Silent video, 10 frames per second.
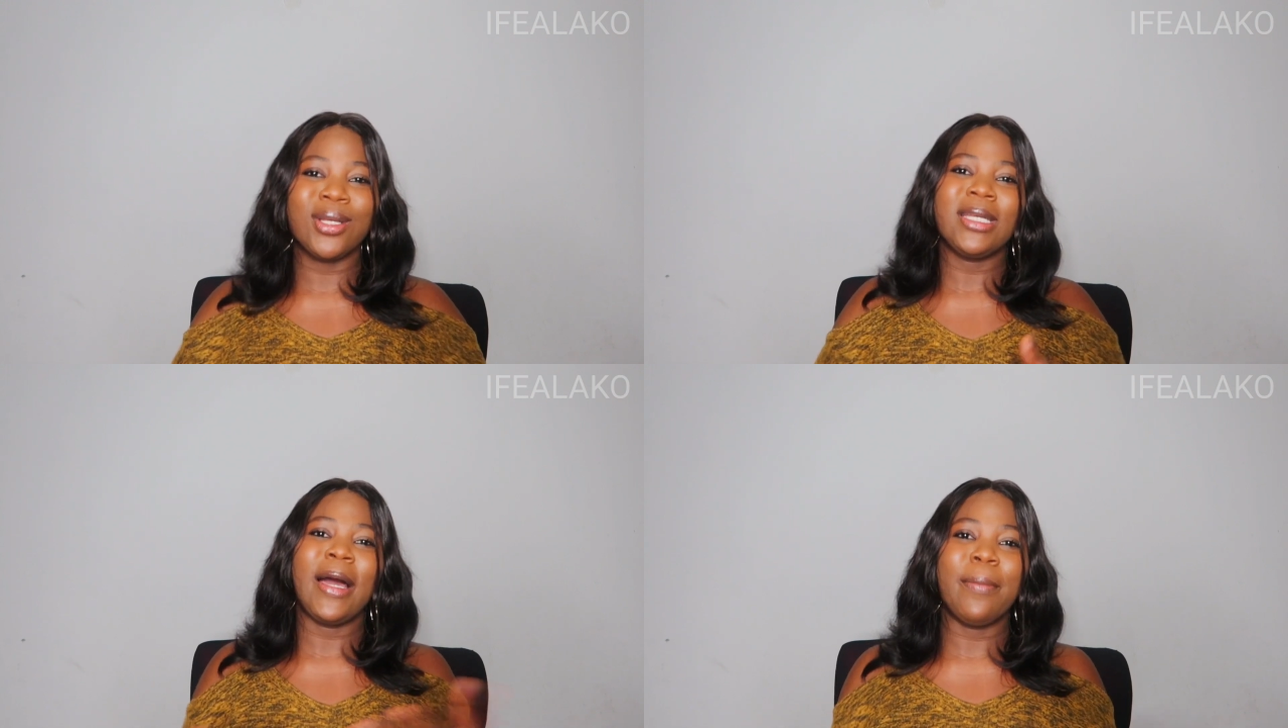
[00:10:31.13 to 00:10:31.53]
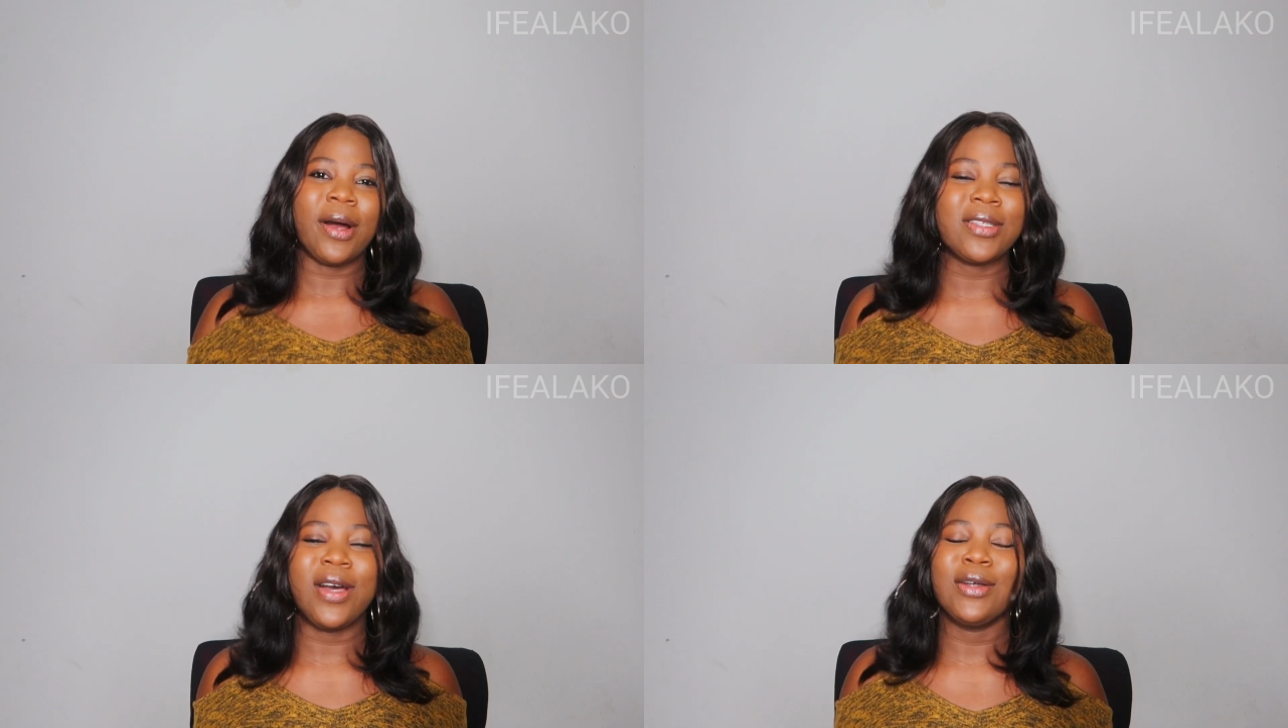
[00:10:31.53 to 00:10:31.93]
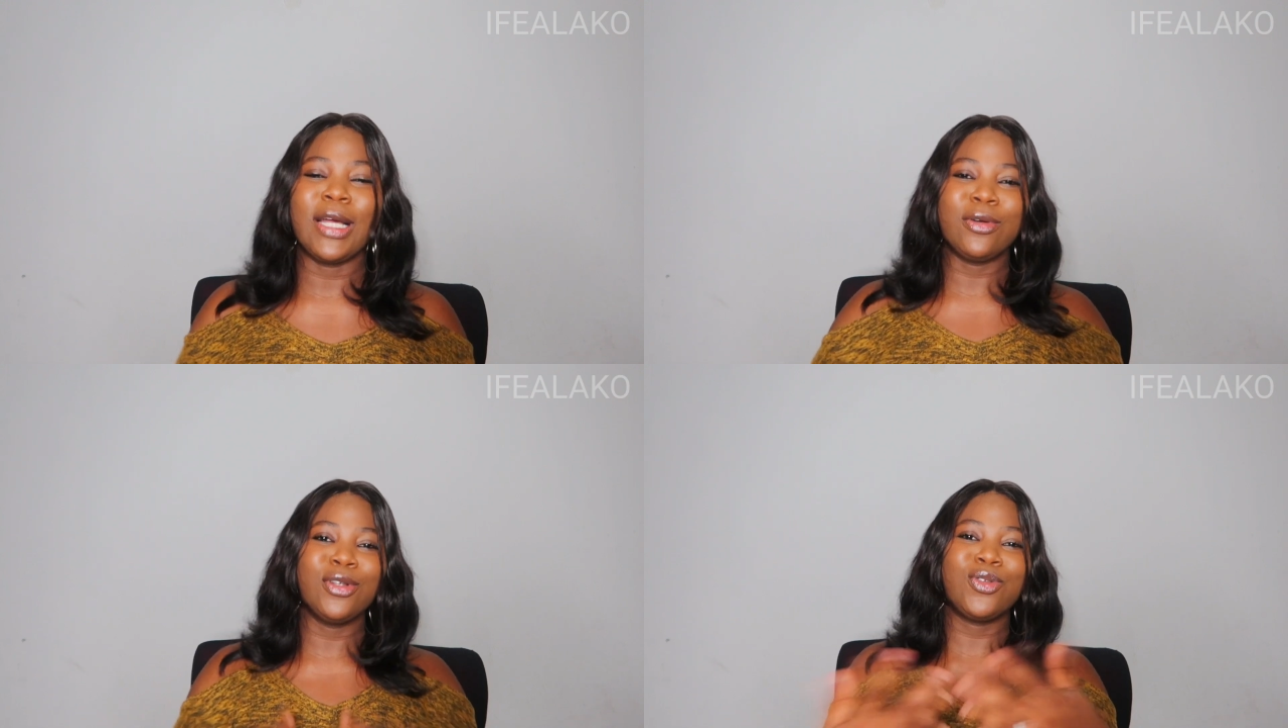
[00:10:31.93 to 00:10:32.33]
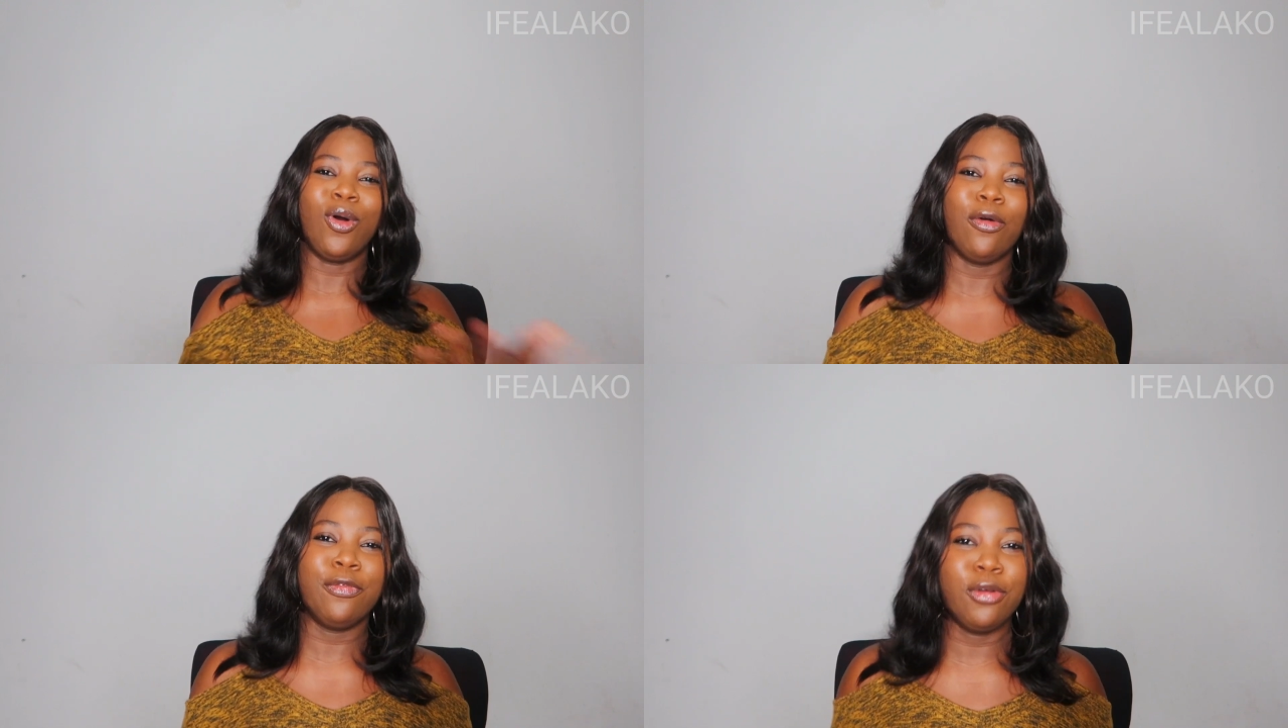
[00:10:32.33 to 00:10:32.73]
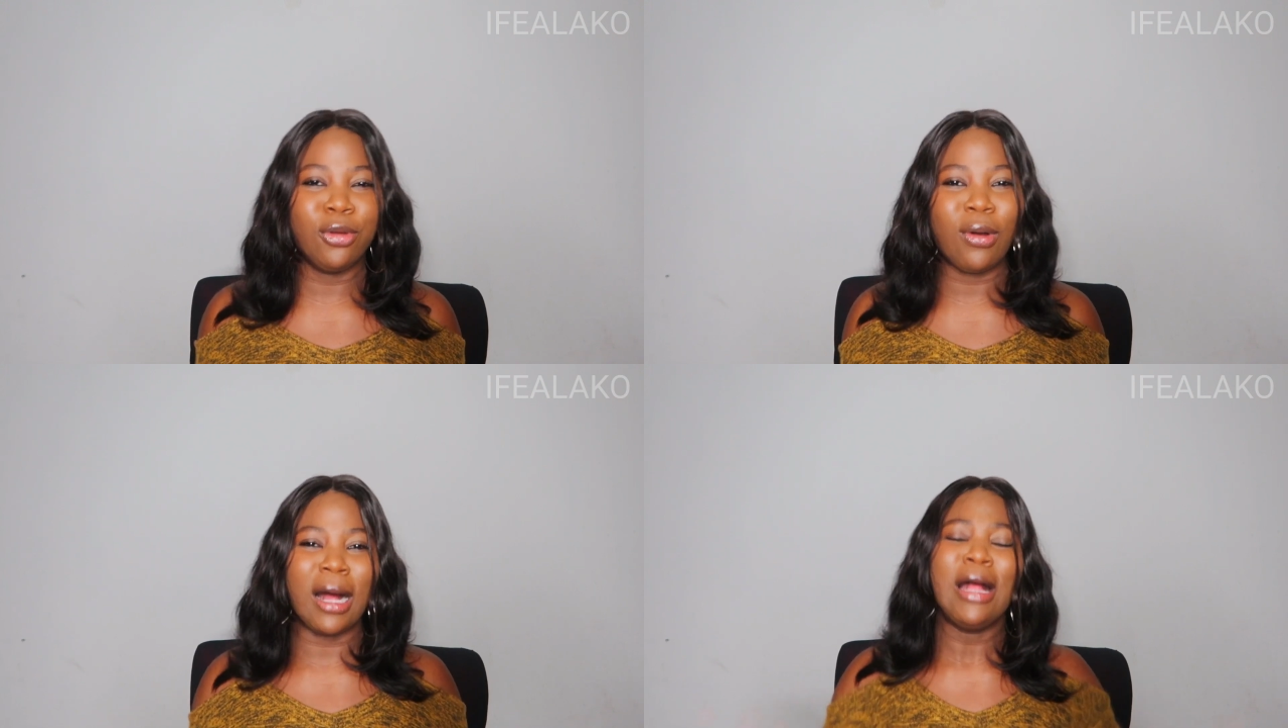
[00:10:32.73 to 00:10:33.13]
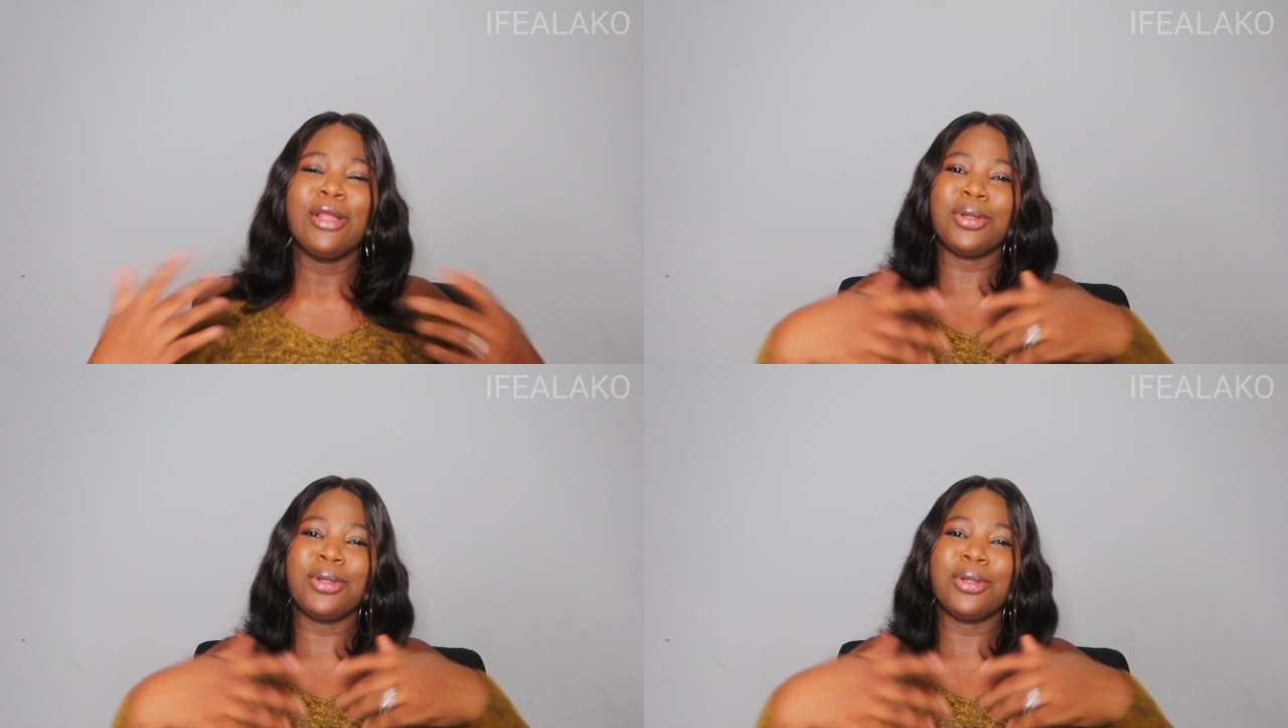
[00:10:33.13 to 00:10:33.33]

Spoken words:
talking about how you're going to unfollow her,